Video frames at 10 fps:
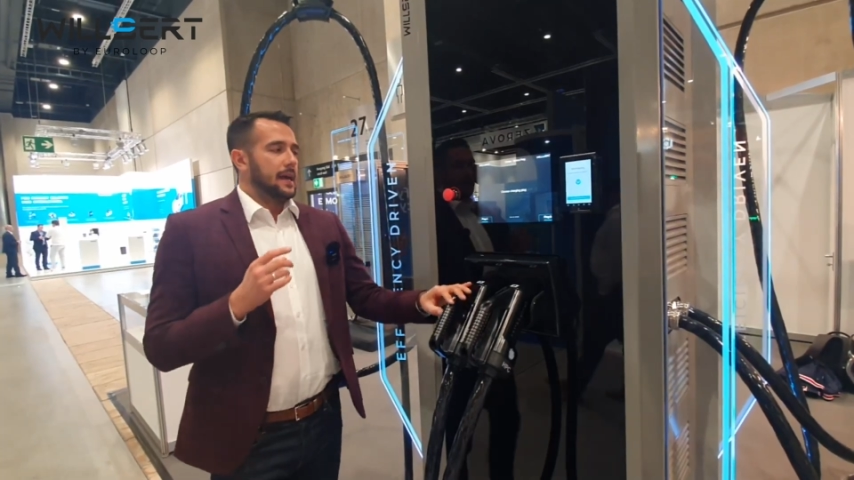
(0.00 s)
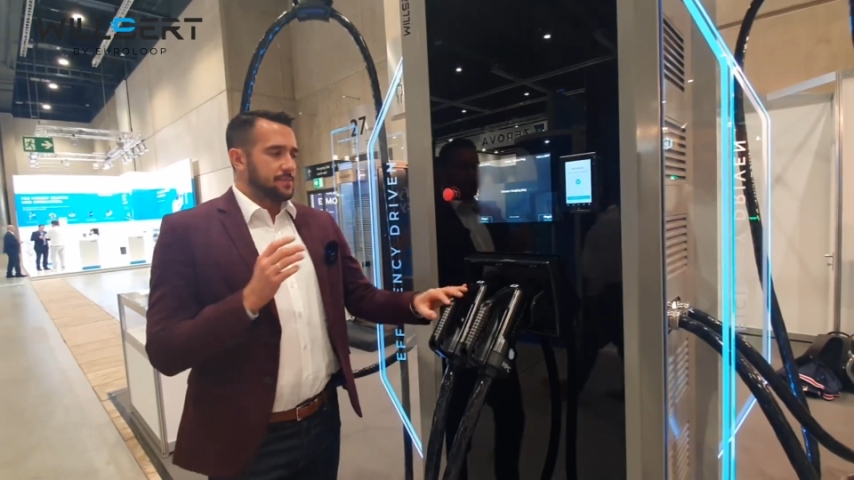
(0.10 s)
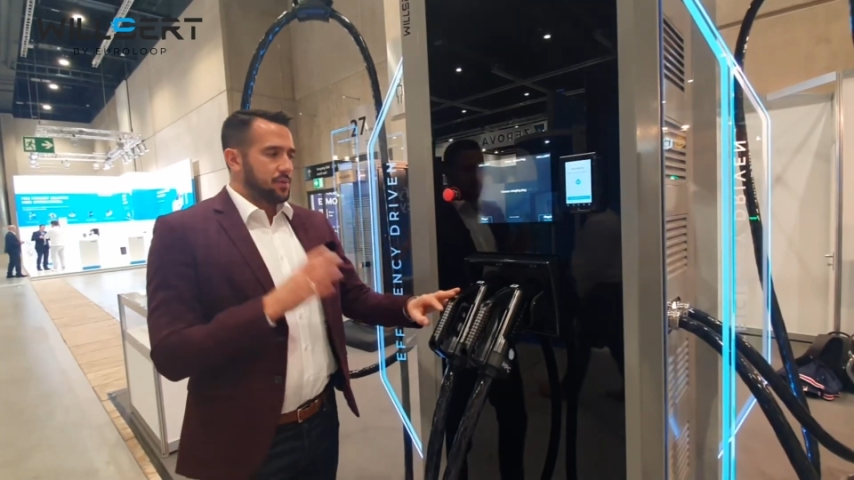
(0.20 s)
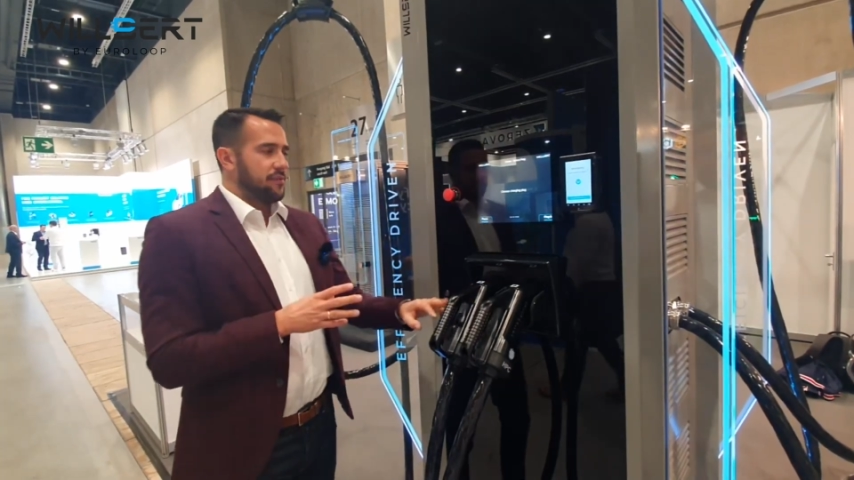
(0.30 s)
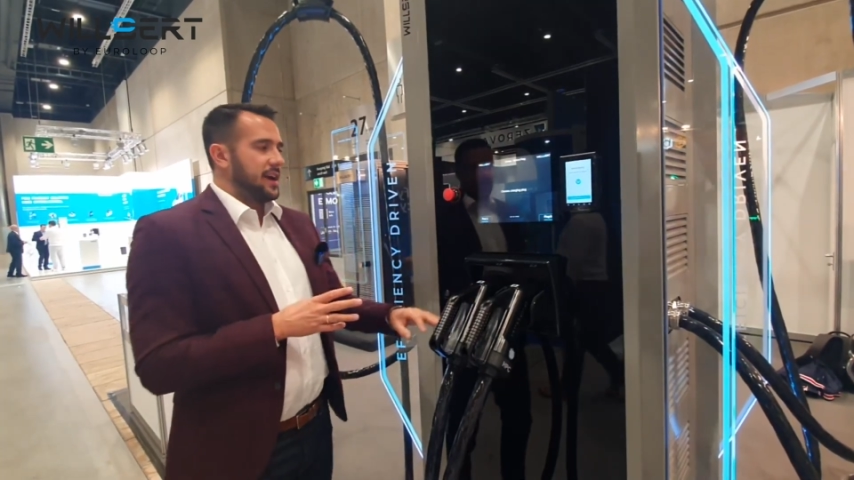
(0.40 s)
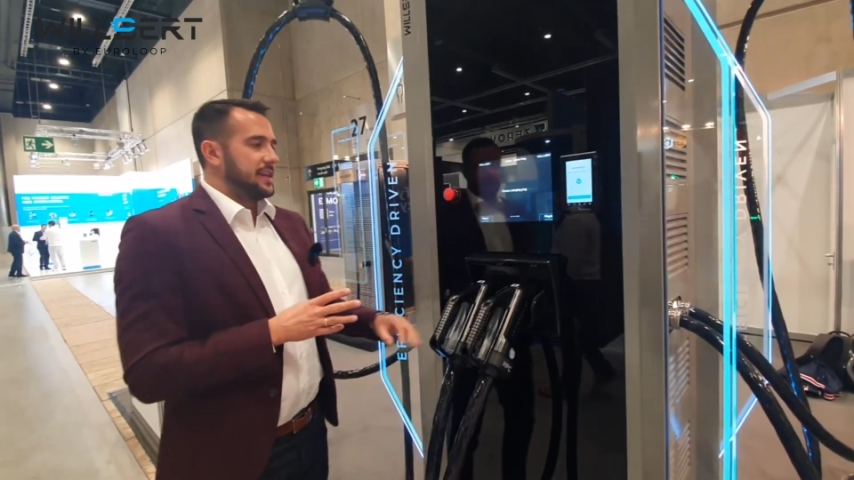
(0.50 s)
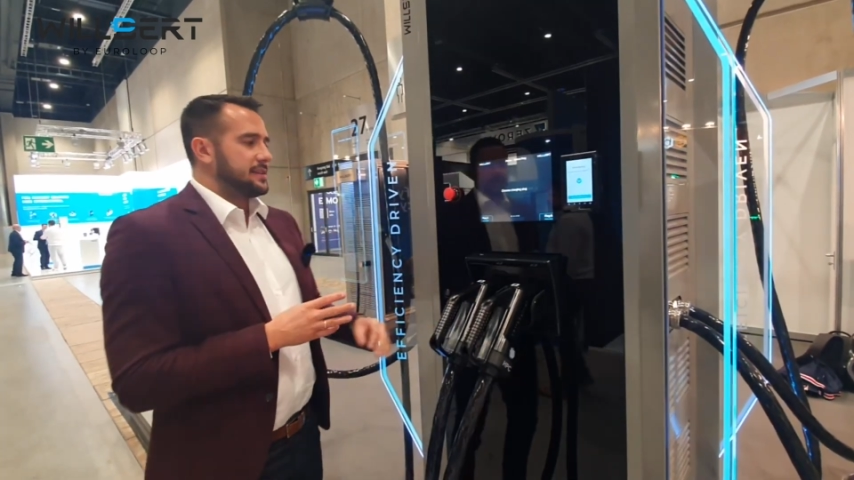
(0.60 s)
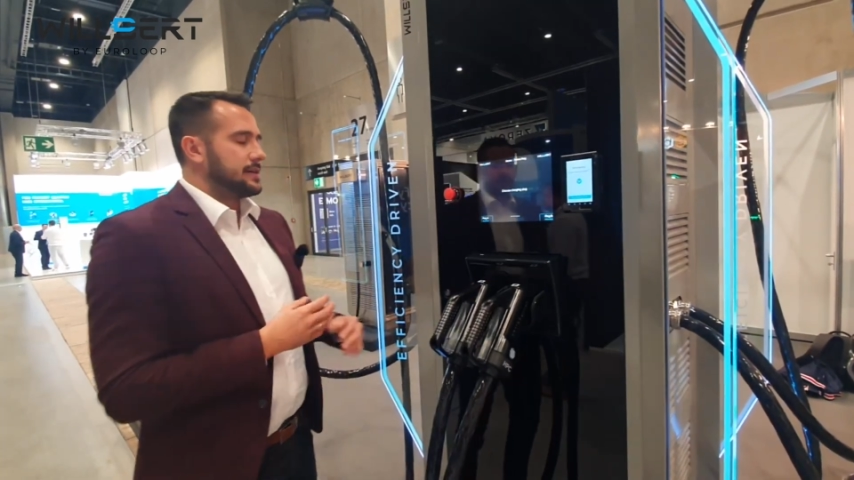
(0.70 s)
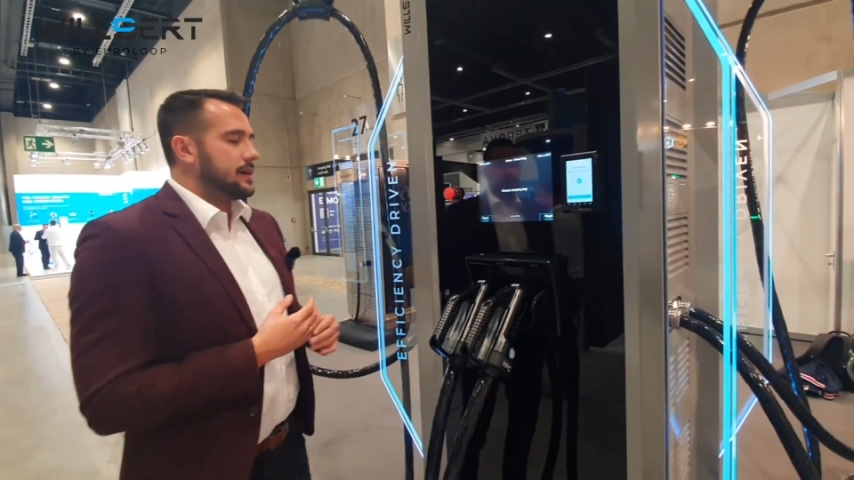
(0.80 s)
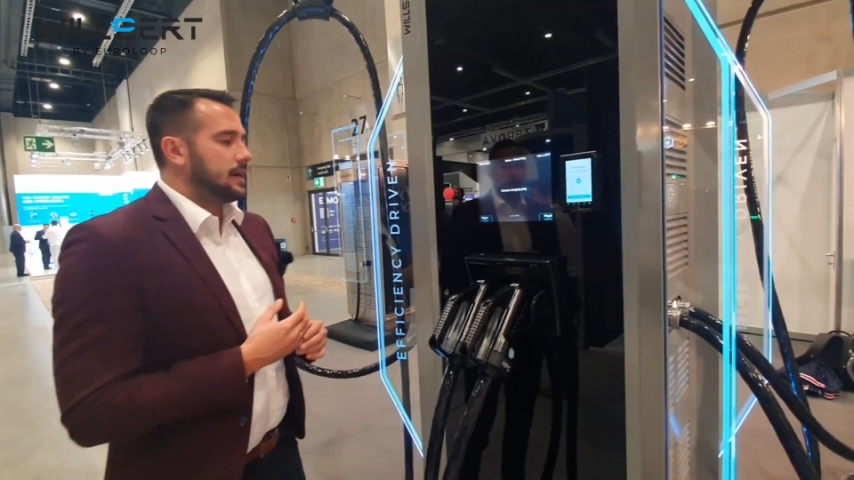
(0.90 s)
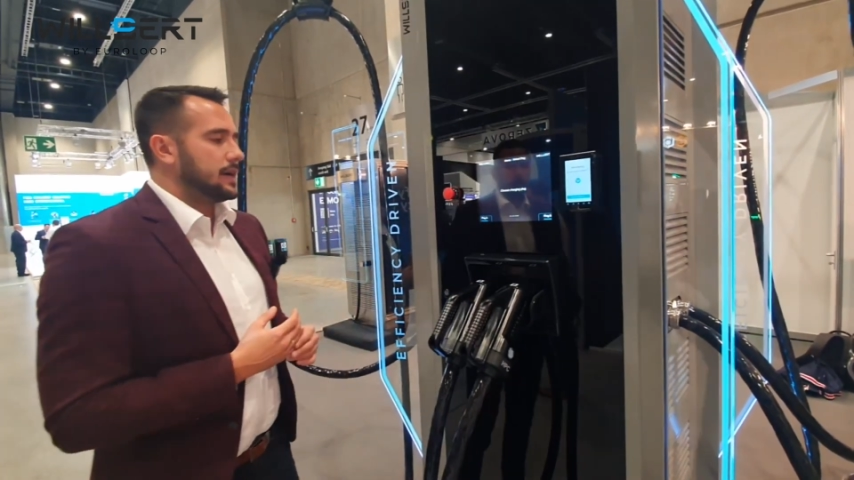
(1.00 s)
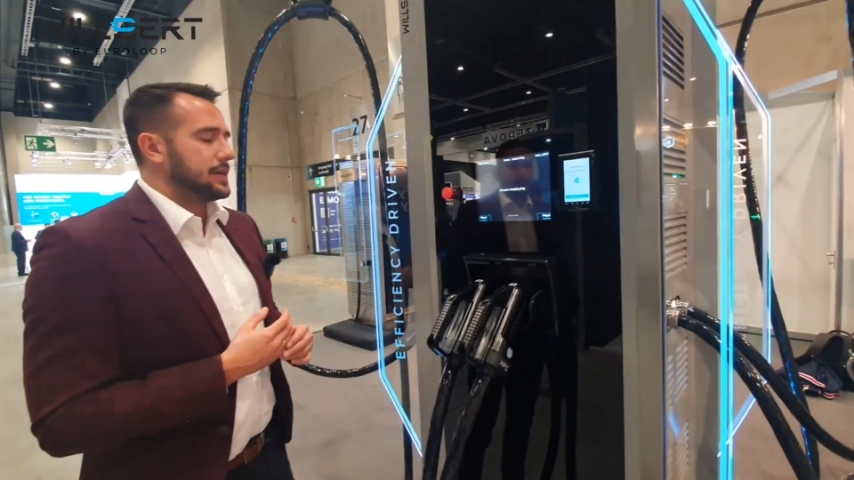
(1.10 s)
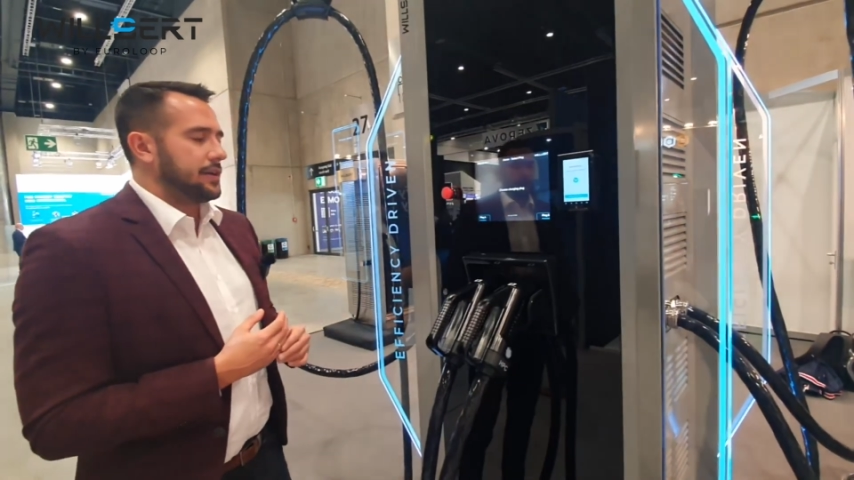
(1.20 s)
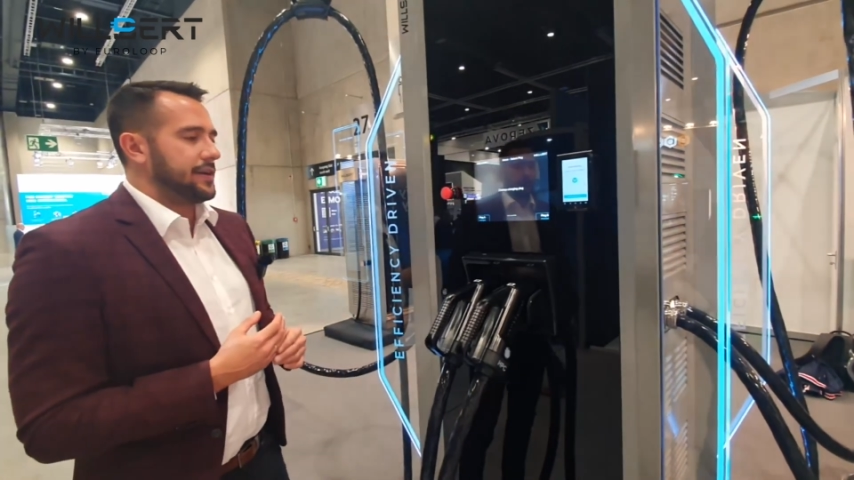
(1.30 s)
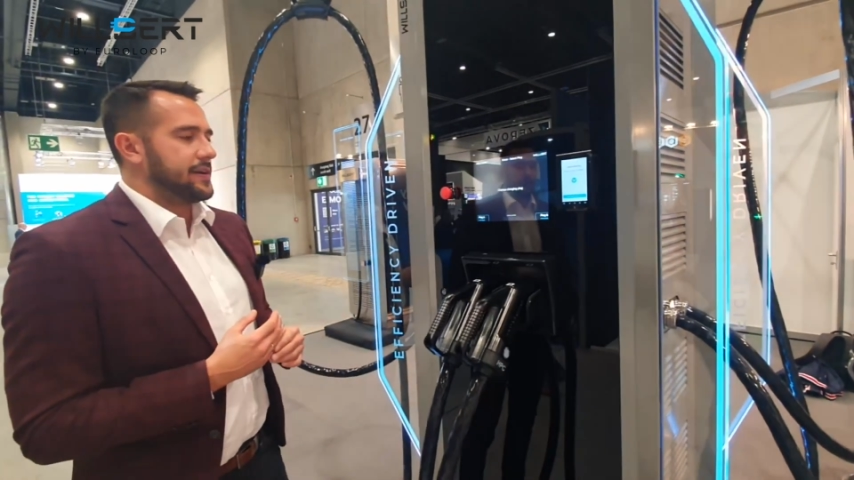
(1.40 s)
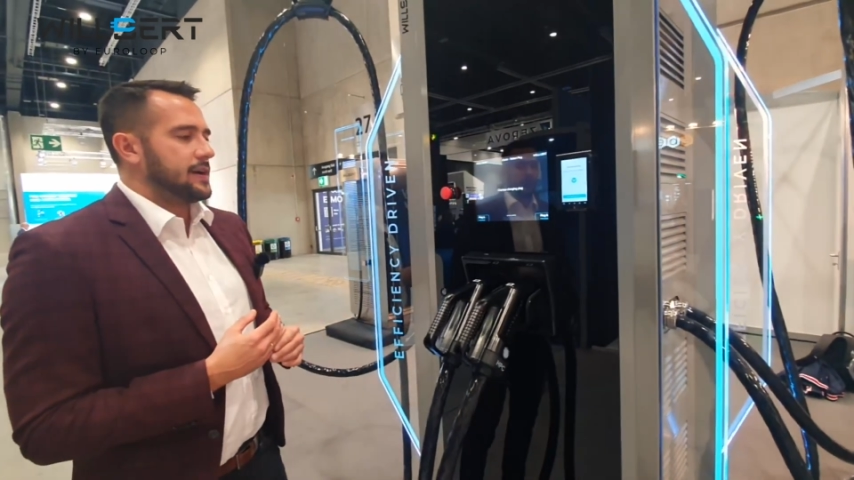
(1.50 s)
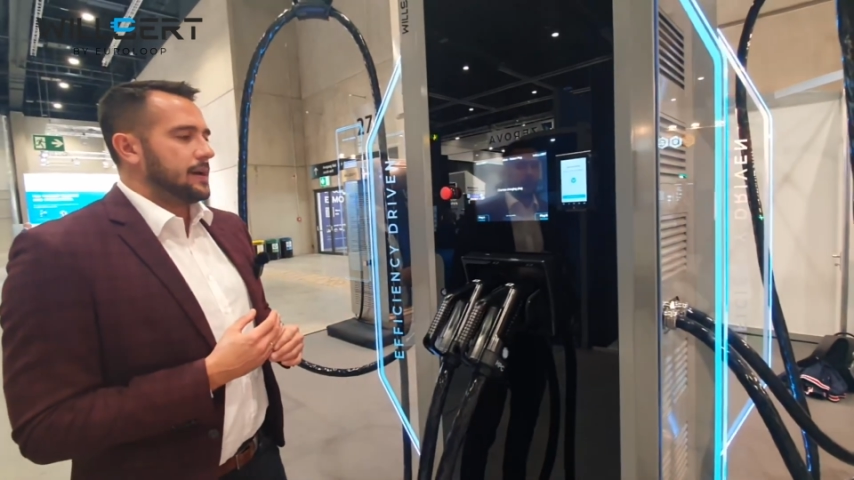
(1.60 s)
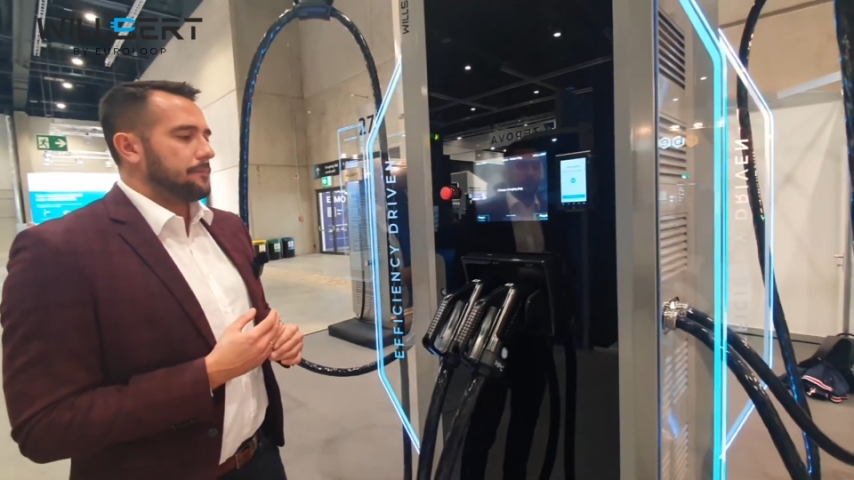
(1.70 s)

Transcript: is provided here.